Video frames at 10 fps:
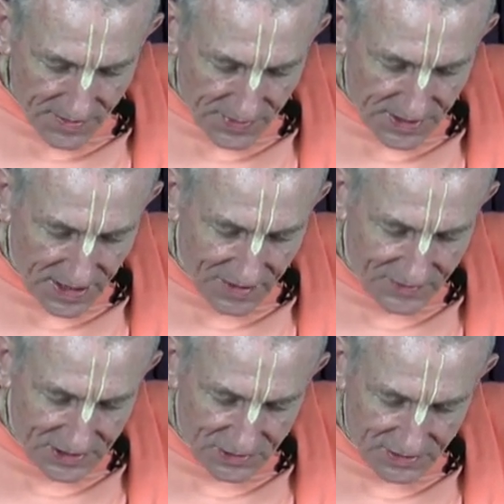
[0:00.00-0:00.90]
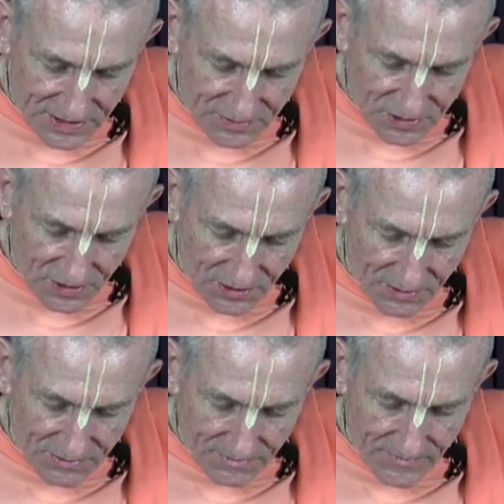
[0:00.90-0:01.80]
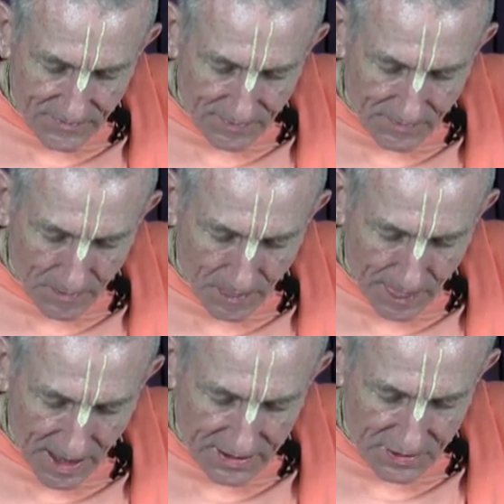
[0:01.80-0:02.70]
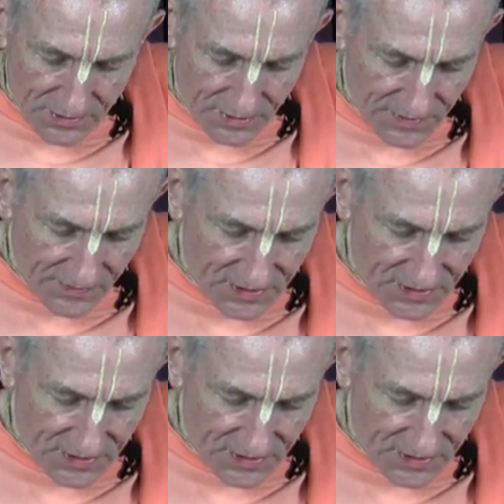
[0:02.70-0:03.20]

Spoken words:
Vrindavan is always absorbed in the thought of